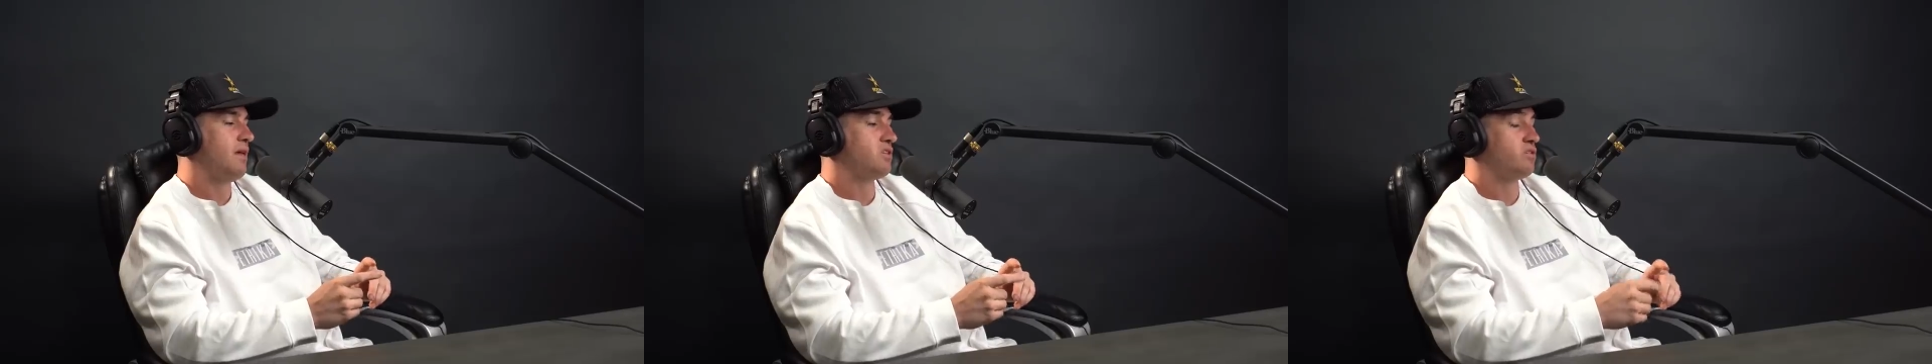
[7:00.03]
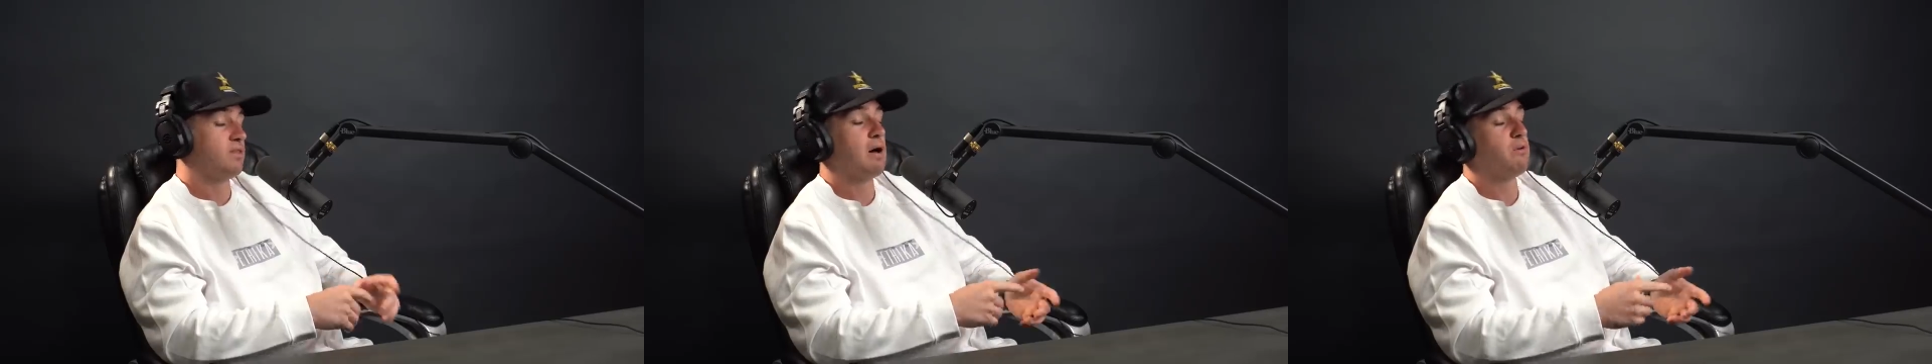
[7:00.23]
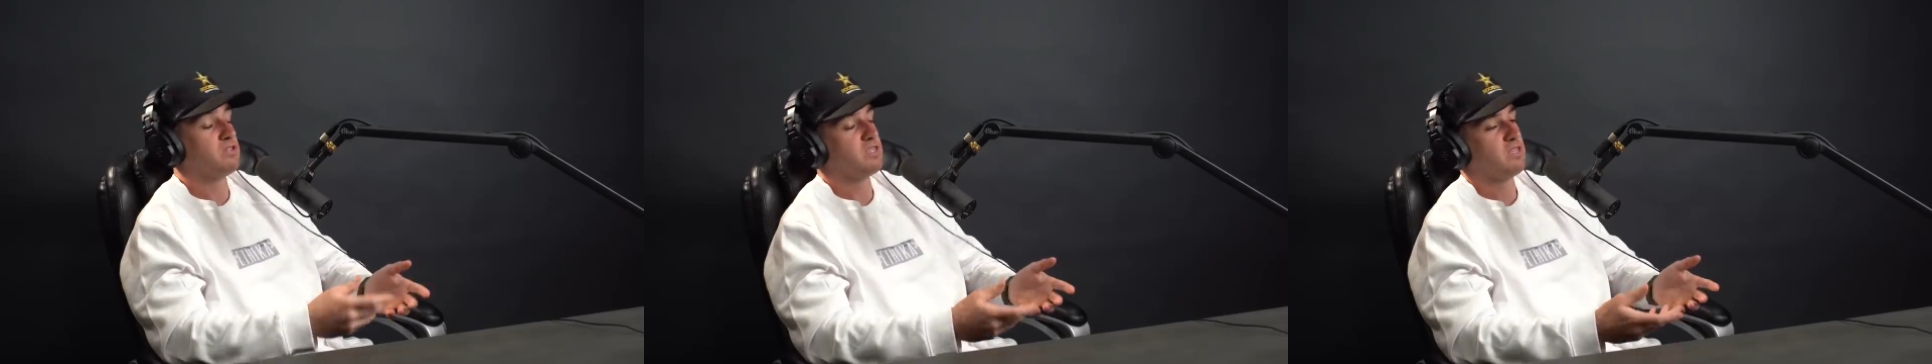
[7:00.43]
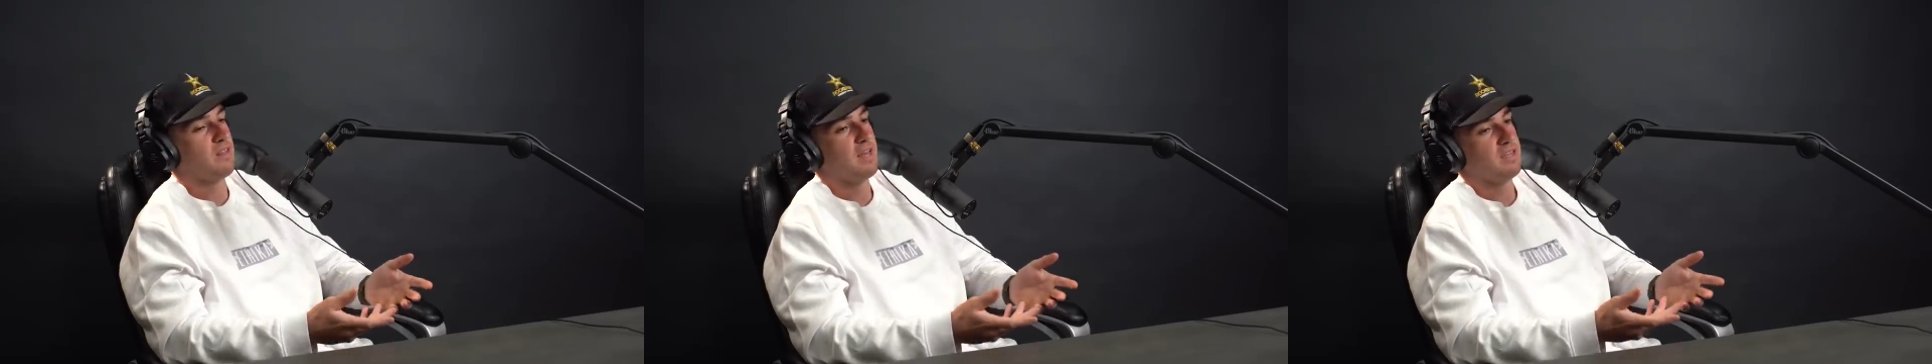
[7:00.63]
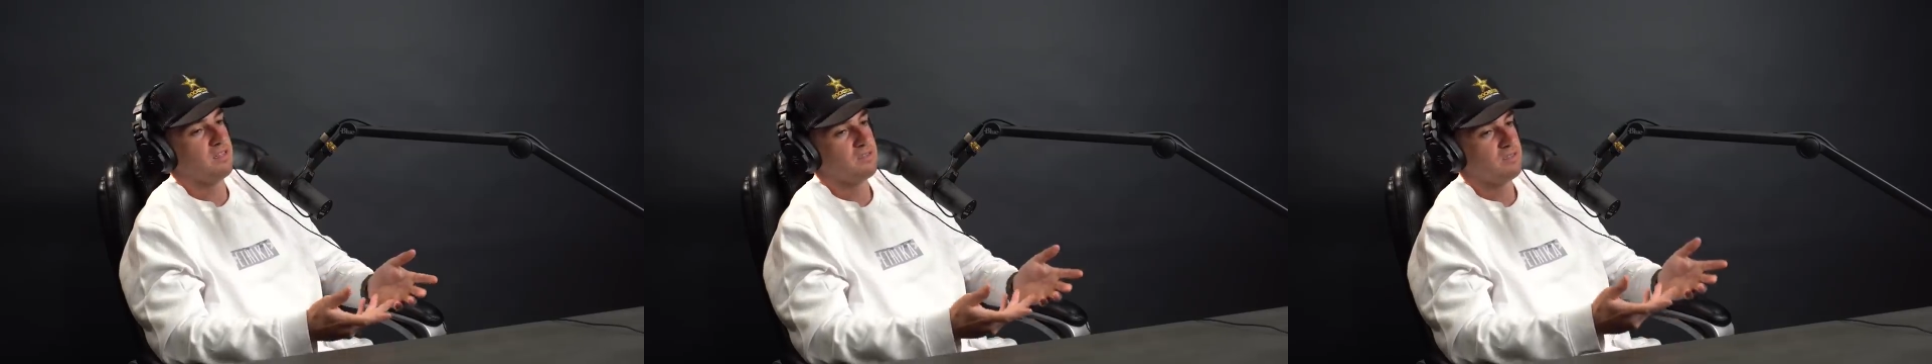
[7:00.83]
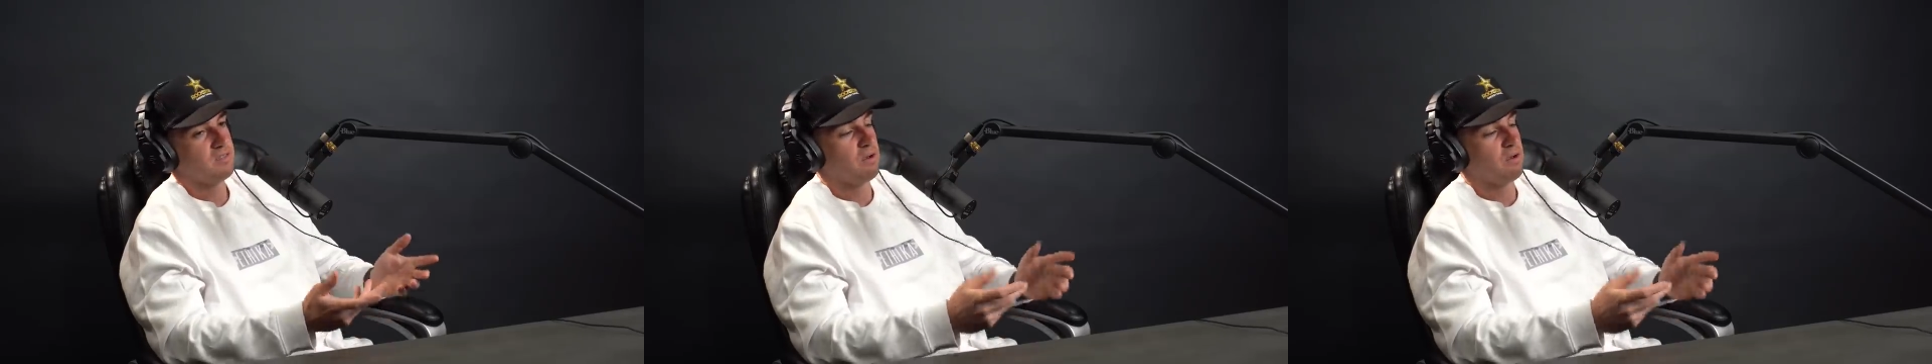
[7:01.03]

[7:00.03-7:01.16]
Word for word: then, so that was the lights.